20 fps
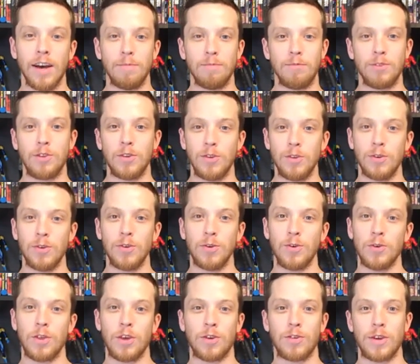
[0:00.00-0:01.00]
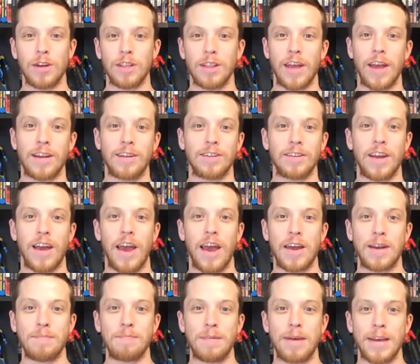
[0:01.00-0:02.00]
to the Green Lantern
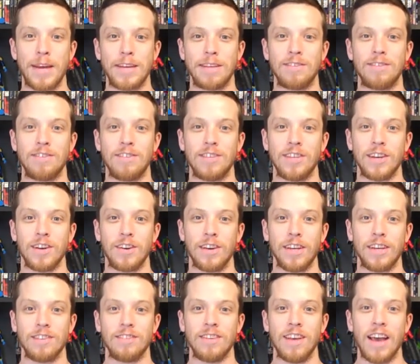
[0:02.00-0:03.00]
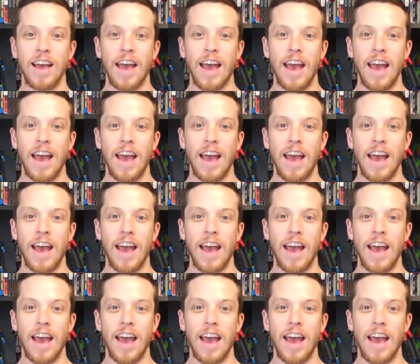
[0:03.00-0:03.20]
animated series.